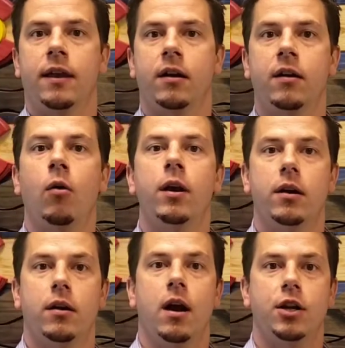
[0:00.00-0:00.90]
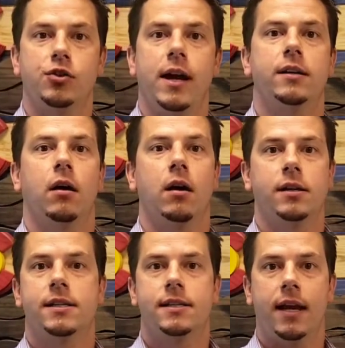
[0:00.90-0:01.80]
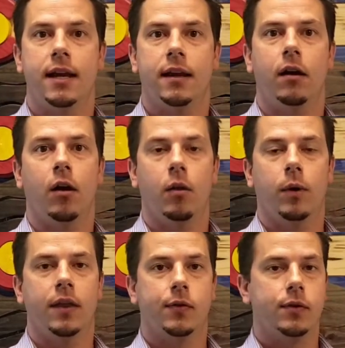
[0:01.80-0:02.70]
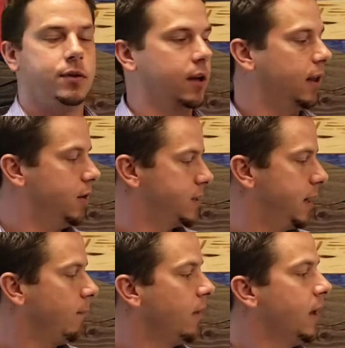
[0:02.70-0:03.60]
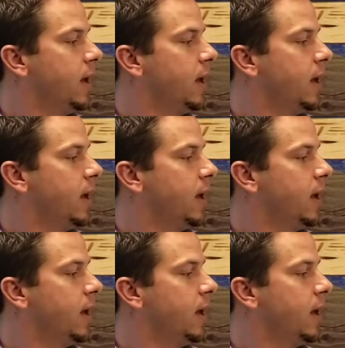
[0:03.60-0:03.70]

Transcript: that are going under contract are staying all the way through to closing.